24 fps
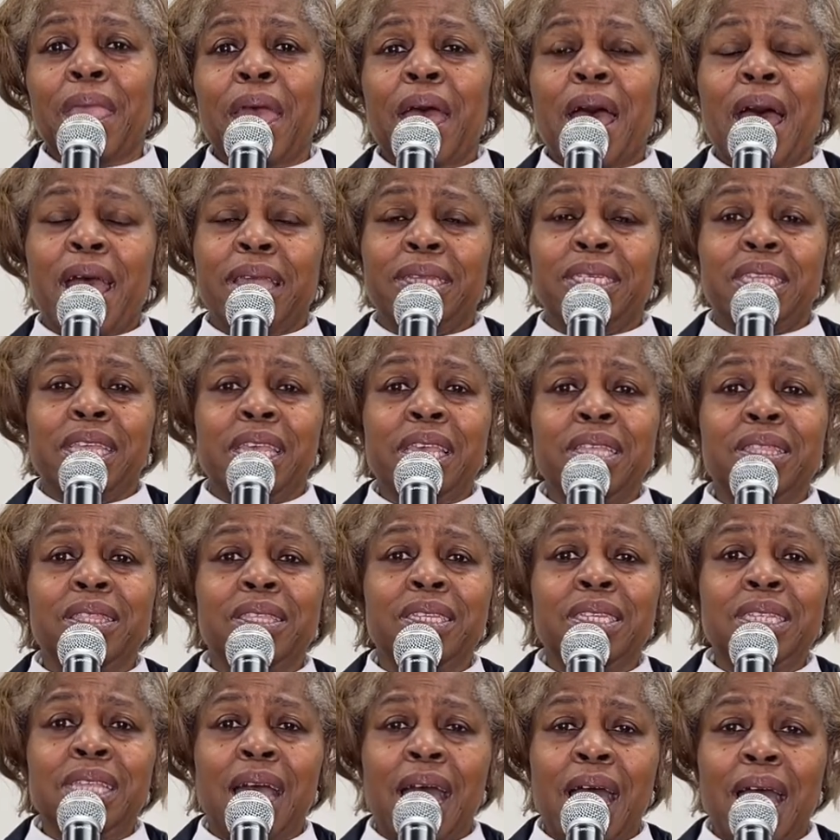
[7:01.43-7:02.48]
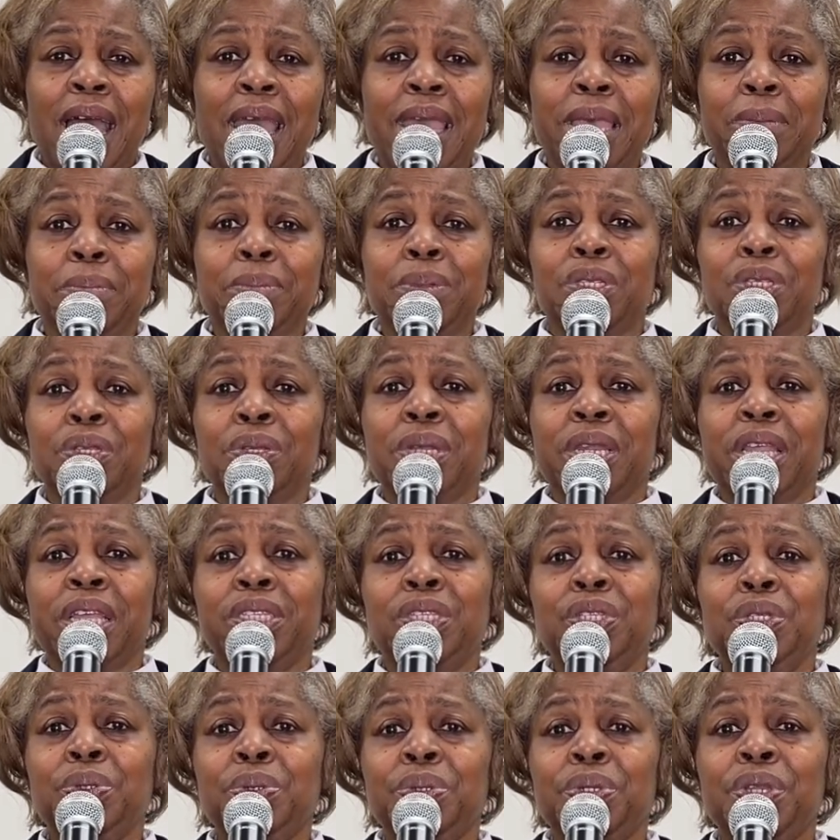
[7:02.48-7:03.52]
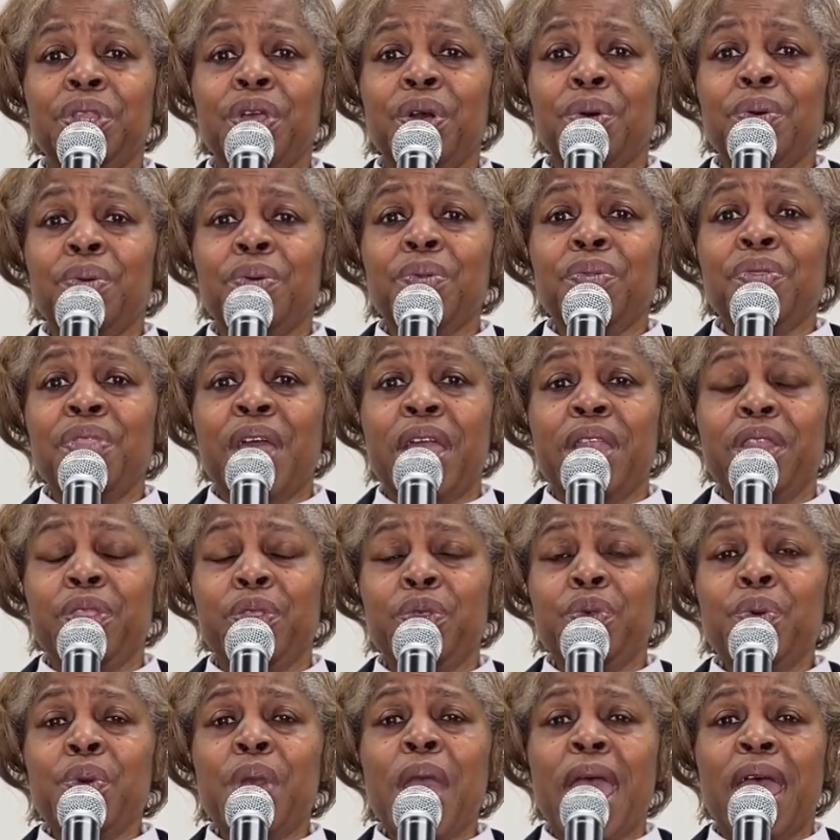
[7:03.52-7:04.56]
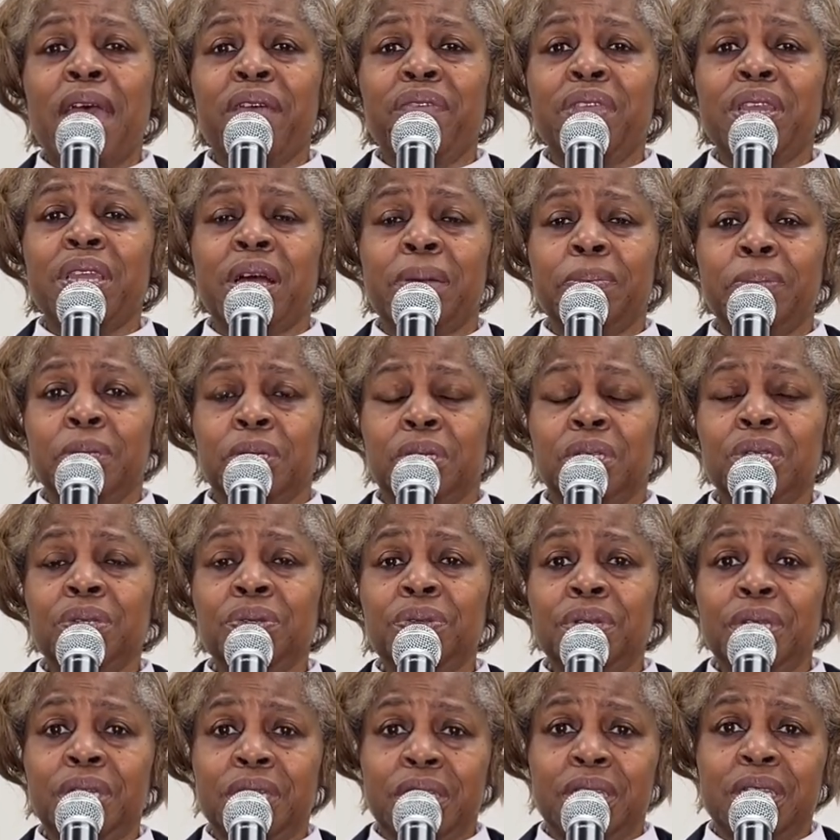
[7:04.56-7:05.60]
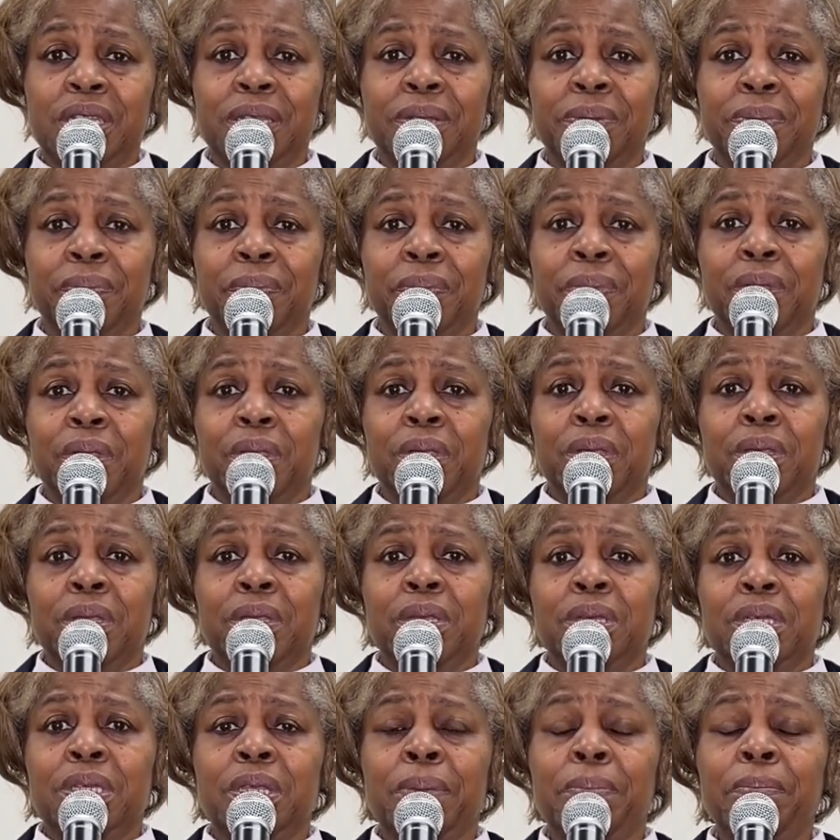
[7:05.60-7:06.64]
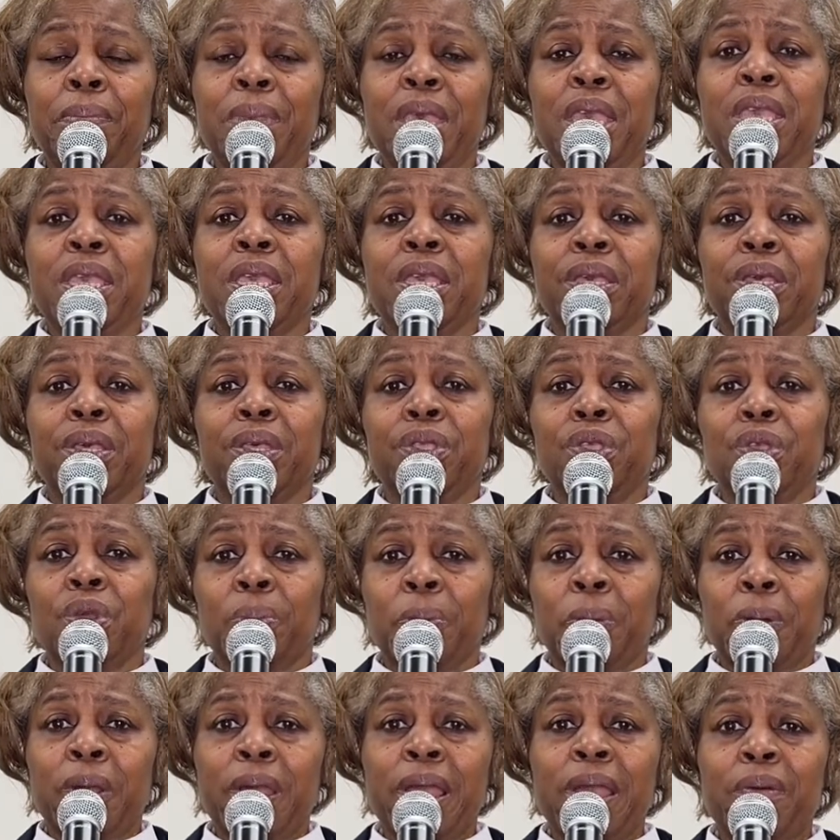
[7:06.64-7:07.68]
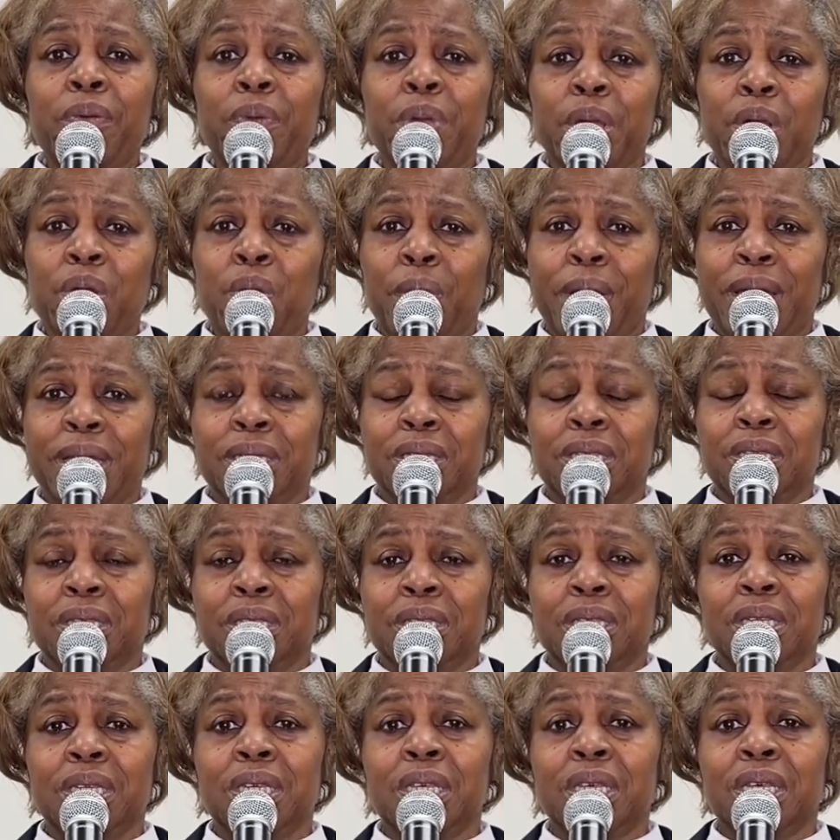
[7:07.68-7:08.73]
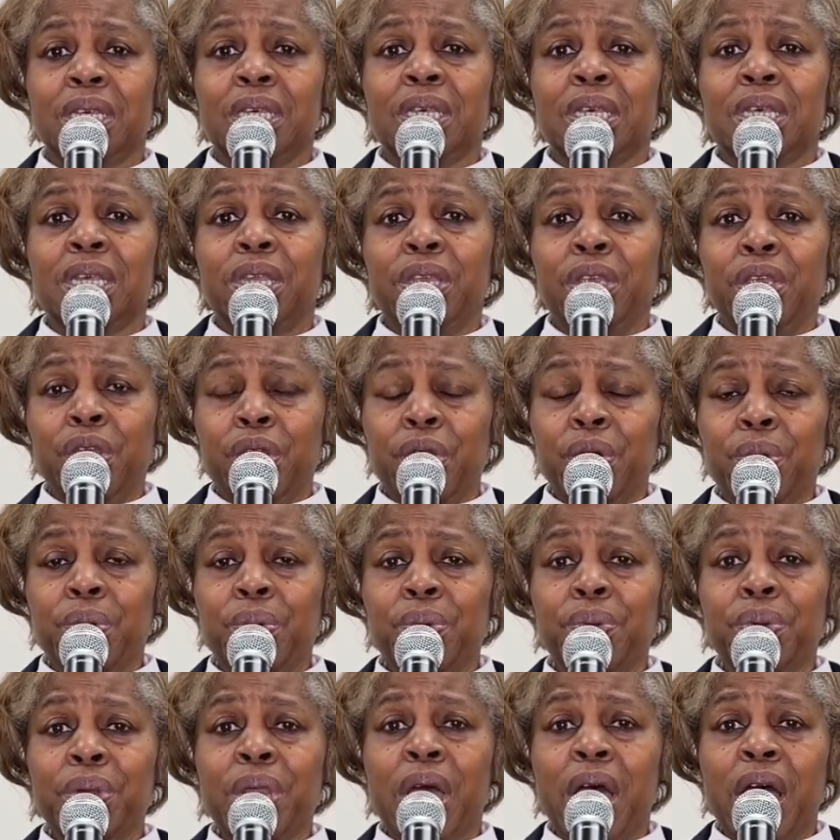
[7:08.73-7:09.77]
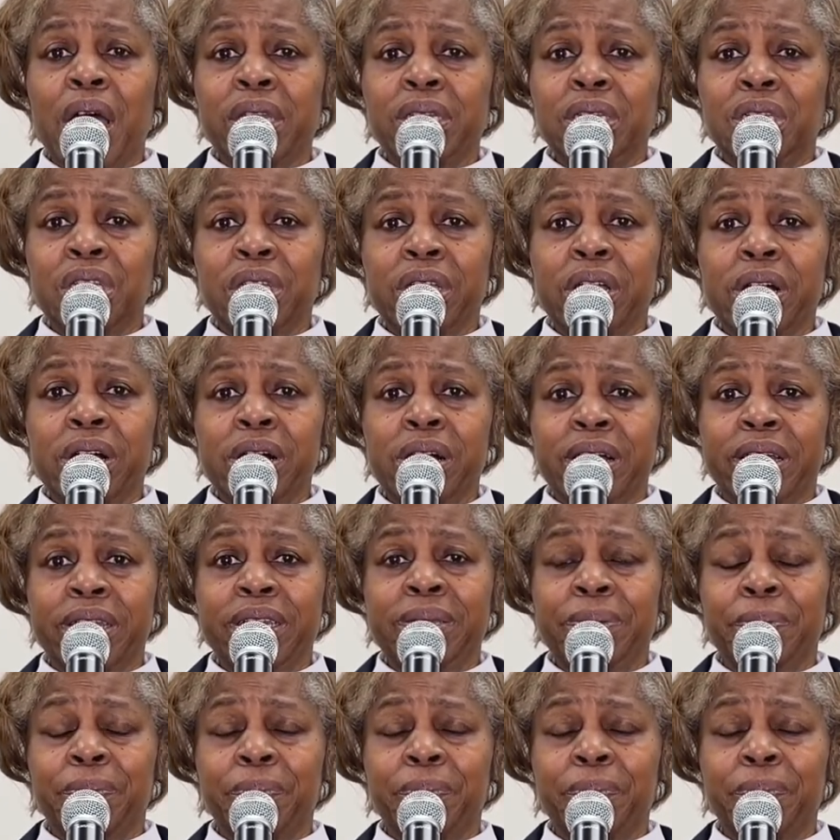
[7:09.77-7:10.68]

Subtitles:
I take the time to let you know that you have an opportunity to make your prayer request known unto God.